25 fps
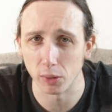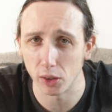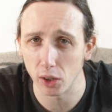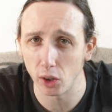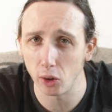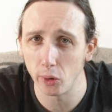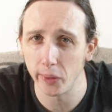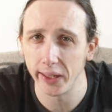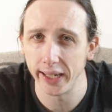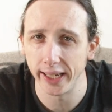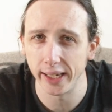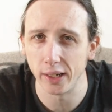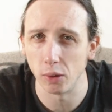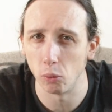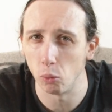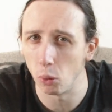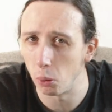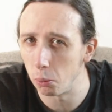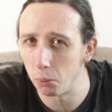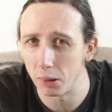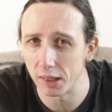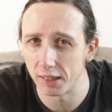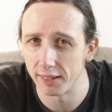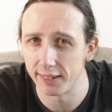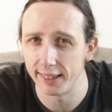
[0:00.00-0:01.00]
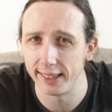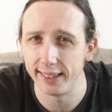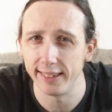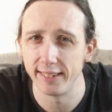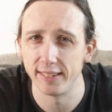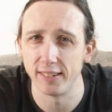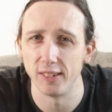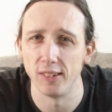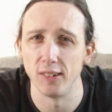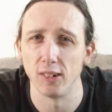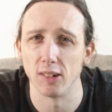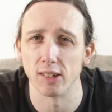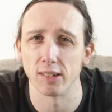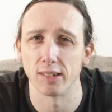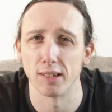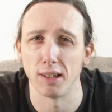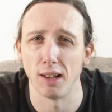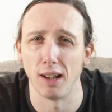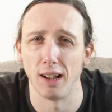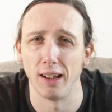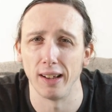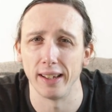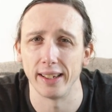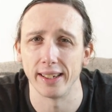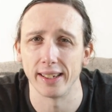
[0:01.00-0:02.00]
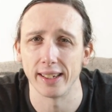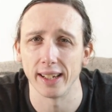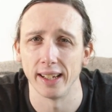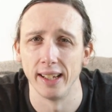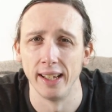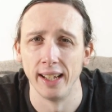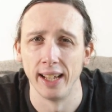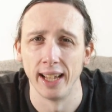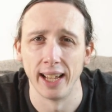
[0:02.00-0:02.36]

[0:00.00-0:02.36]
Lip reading: going and what my season looks like,